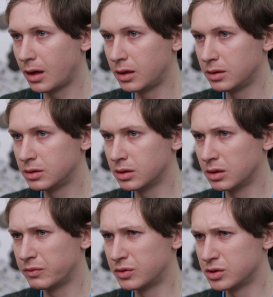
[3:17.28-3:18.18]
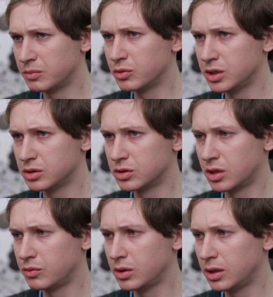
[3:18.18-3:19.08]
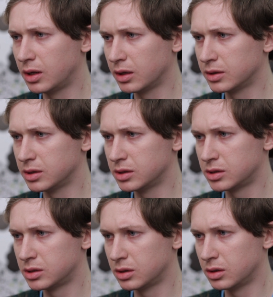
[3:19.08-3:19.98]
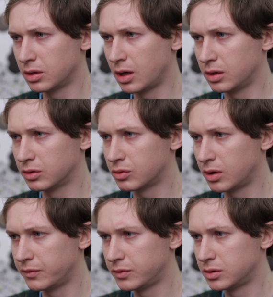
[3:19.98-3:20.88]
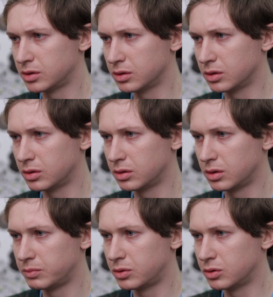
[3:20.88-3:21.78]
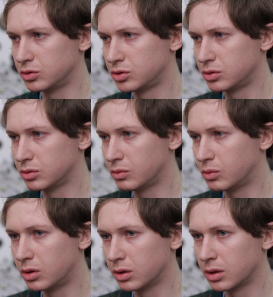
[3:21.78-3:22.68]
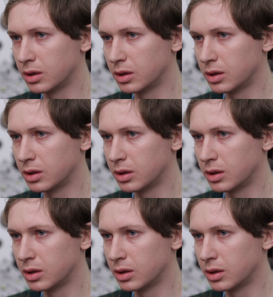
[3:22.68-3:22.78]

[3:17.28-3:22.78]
And for some reasons I really like this handcraft approach to the work,